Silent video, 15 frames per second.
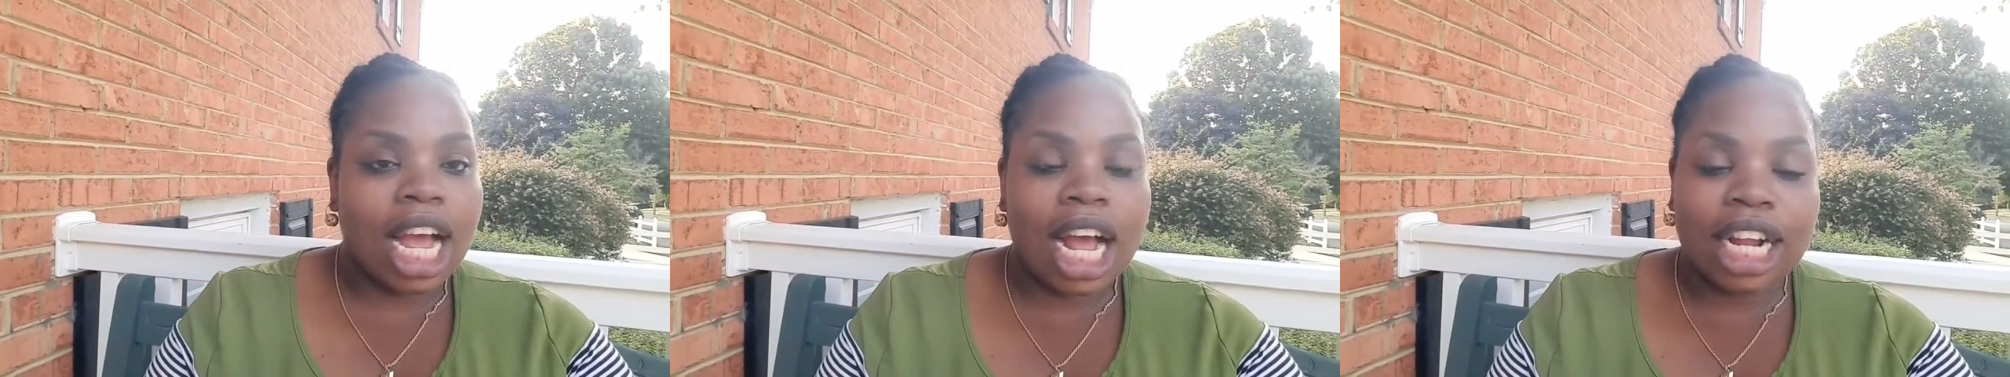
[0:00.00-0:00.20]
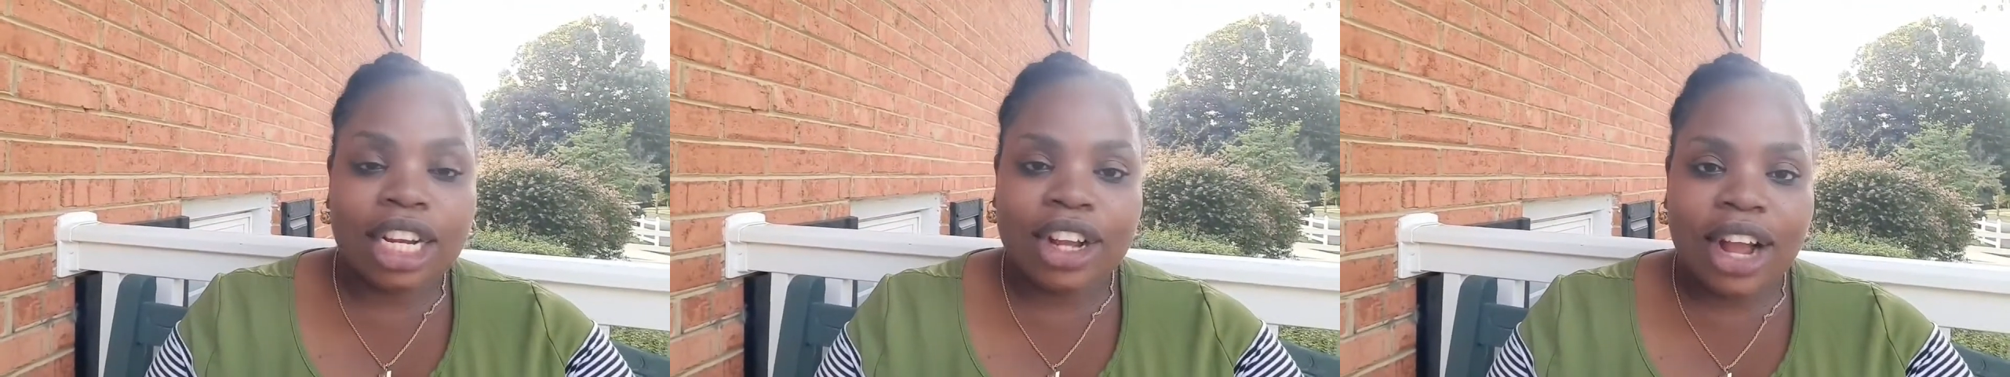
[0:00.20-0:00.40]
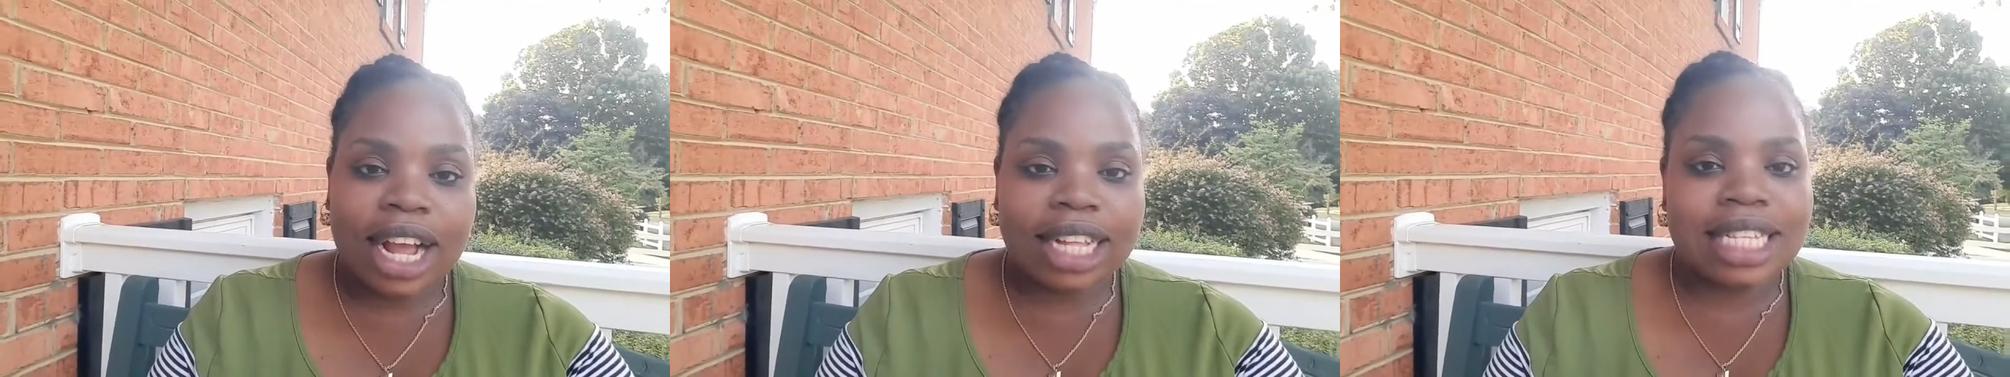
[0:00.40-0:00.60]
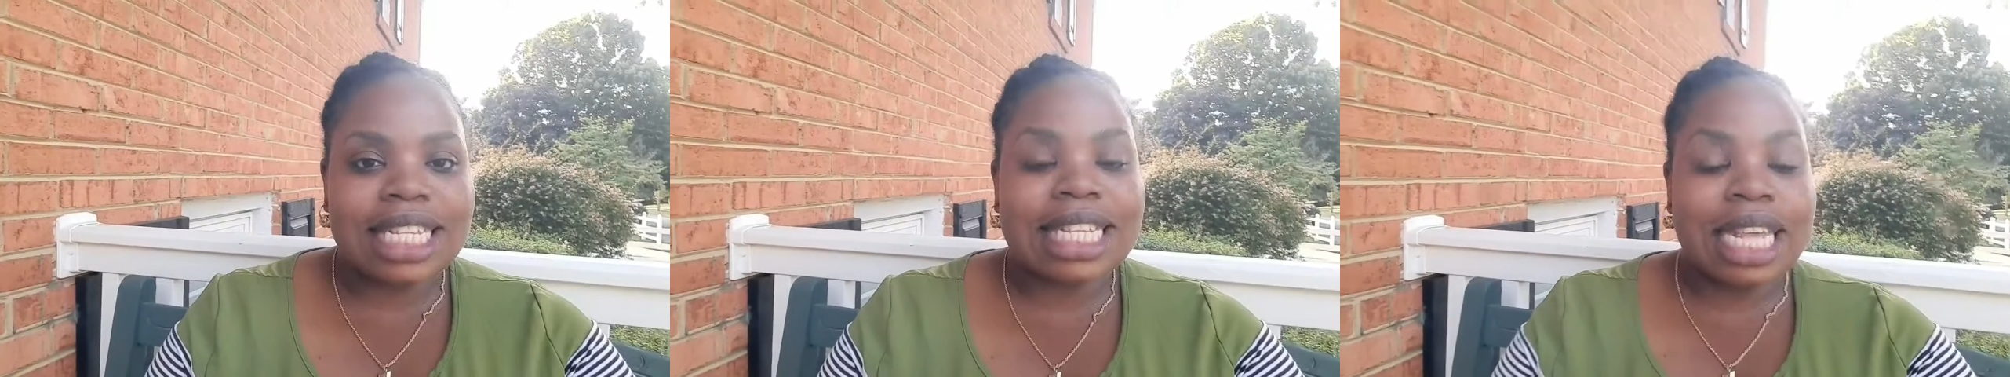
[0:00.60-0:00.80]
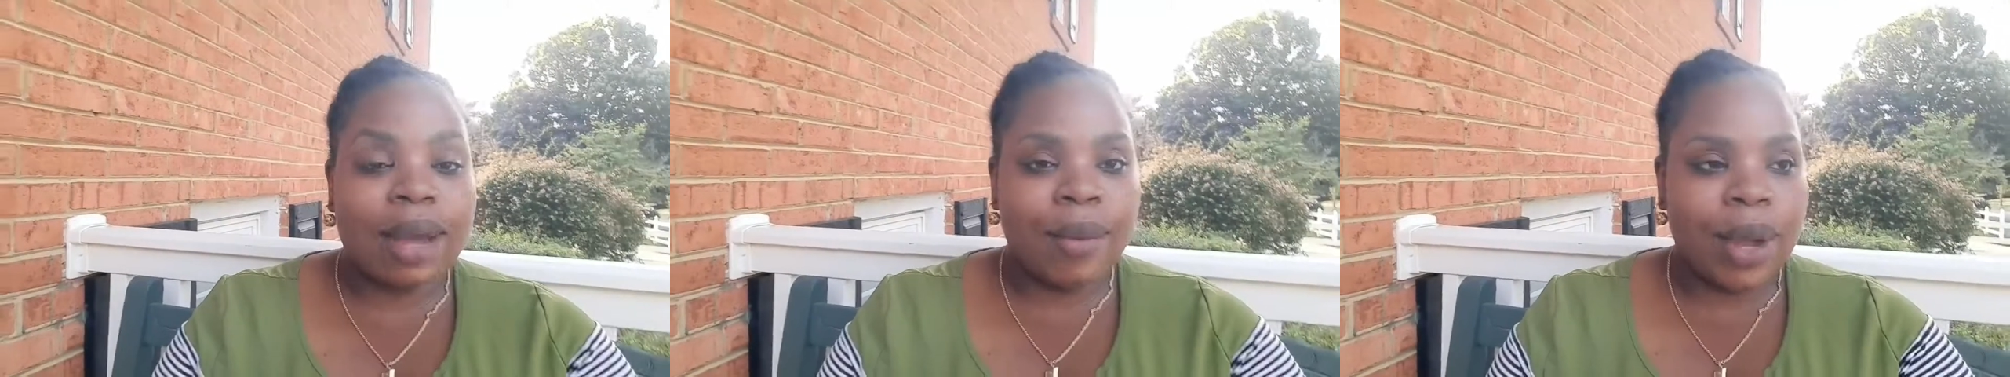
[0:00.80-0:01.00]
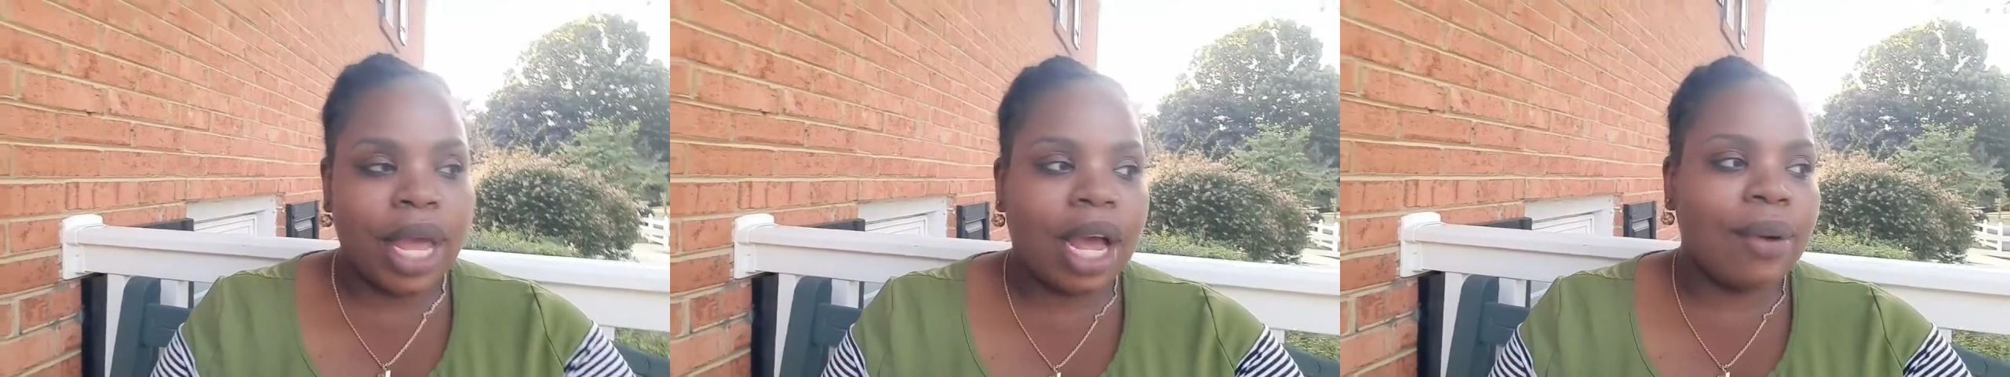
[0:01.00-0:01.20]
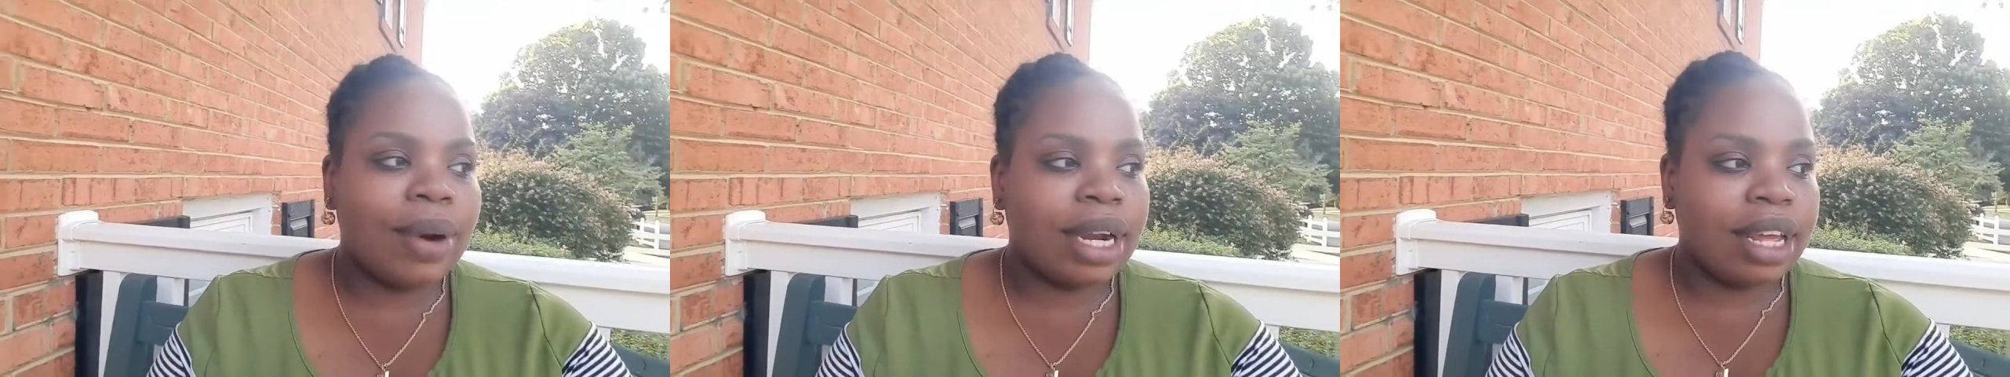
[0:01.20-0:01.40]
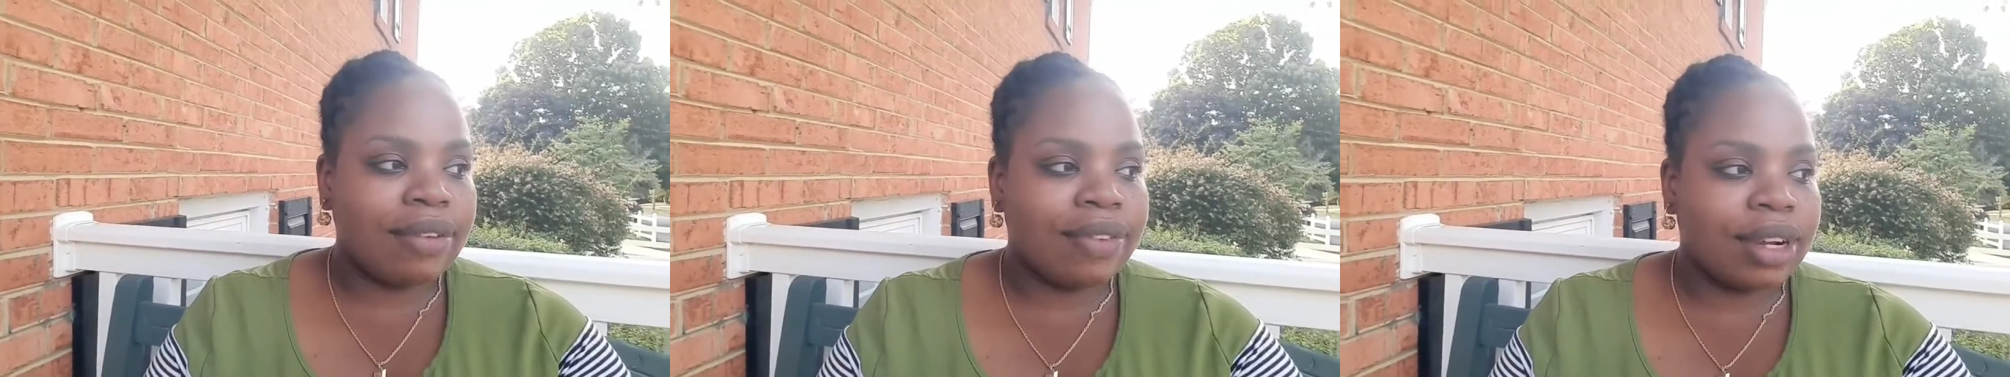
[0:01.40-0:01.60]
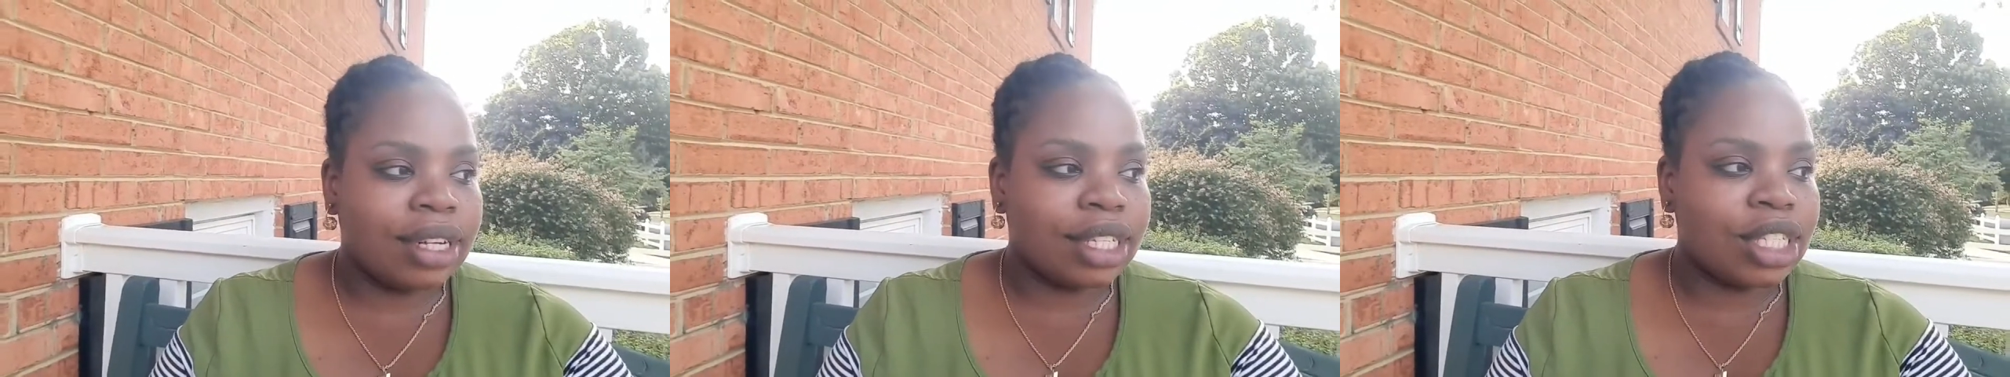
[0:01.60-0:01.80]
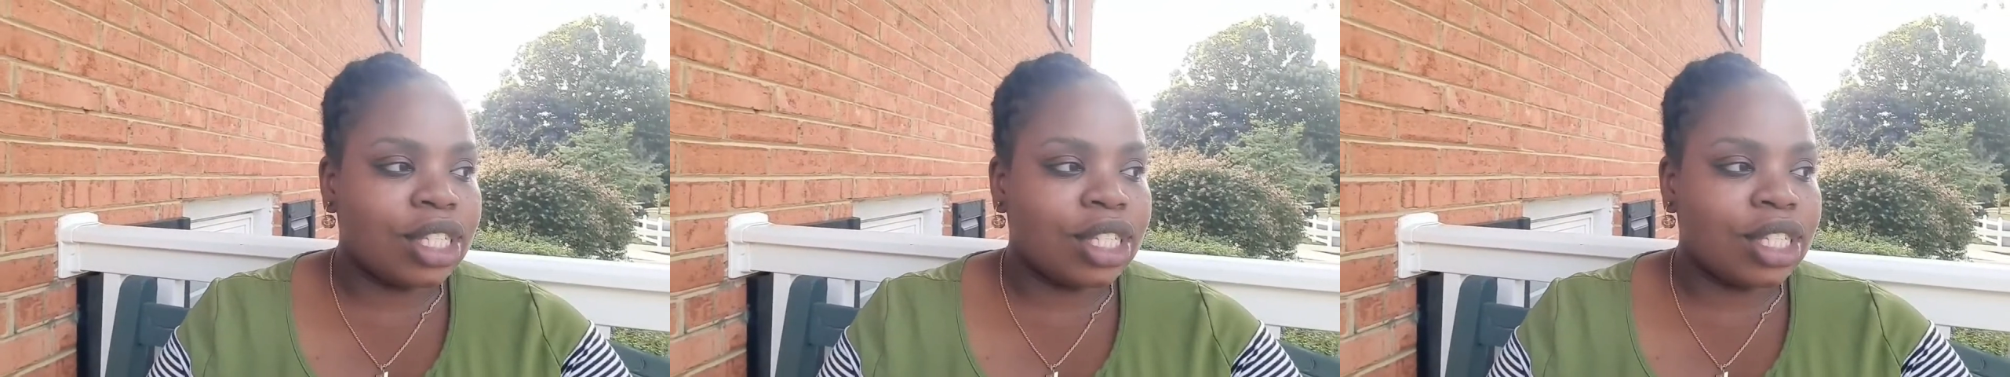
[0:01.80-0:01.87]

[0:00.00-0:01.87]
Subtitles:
congrats, see me and whatever.